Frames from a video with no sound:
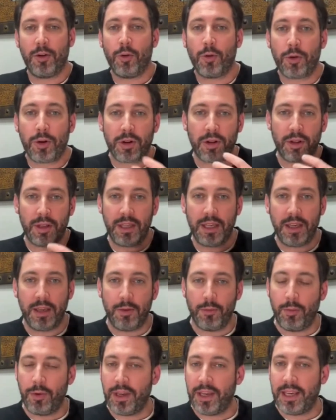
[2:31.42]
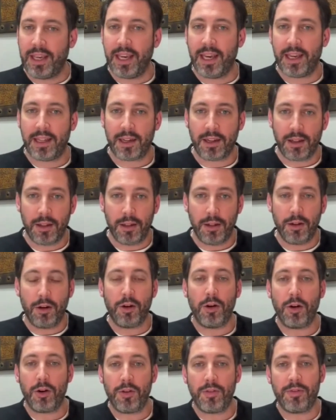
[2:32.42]
orally, we get a
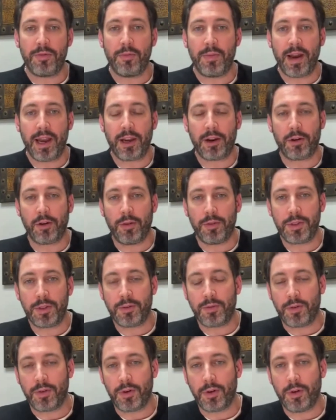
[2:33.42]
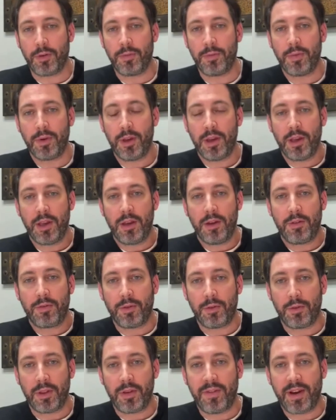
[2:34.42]
lot of microbes from
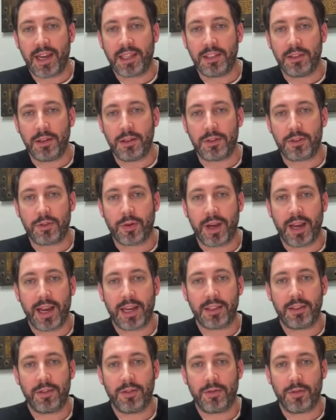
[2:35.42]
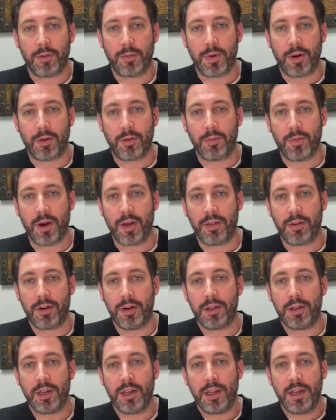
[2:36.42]
the vaginal tract from our
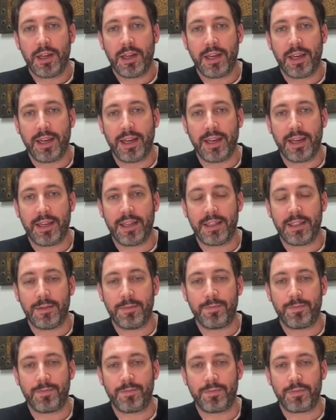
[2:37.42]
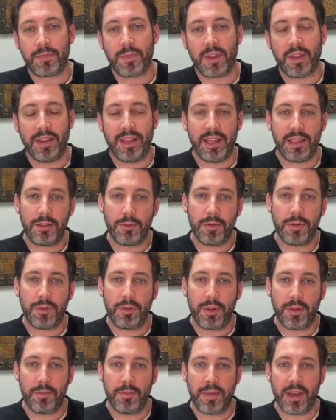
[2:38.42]
mother. And that's one
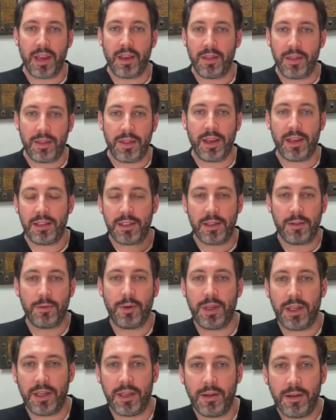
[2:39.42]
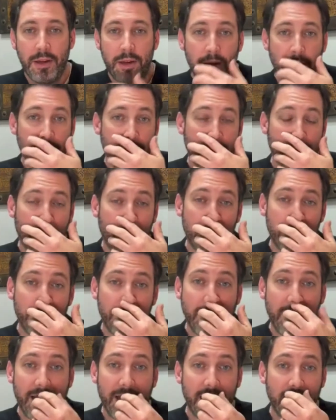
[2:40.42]
of the main things that we want
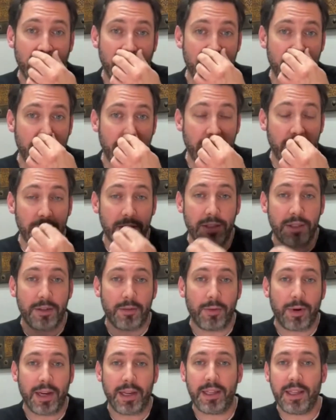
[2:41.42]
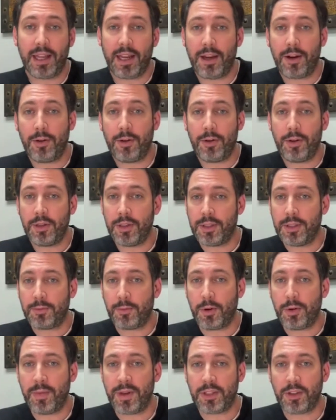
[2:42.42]
to highlight, because right now it's
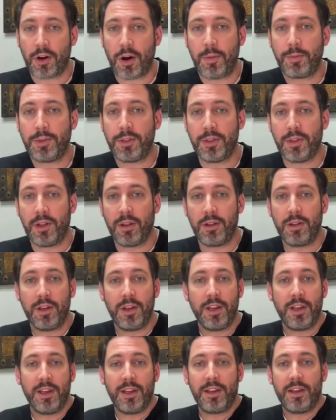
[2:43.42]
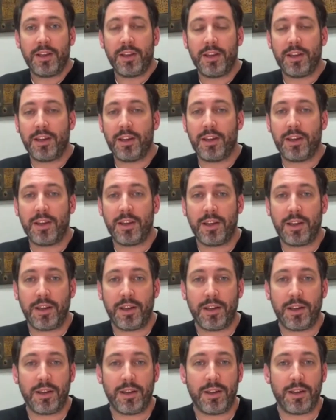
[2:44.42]
pretty much optional,
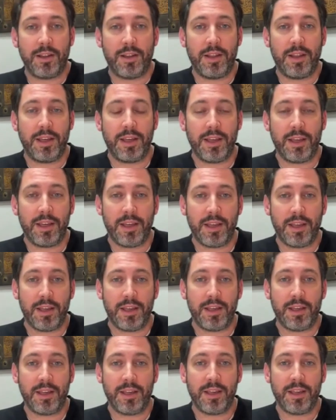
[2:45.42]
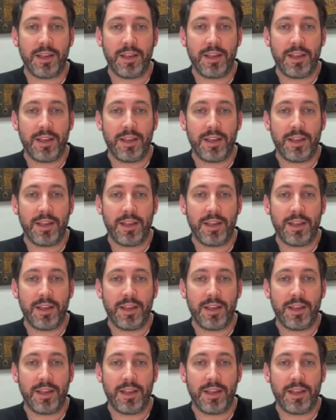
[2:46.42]
the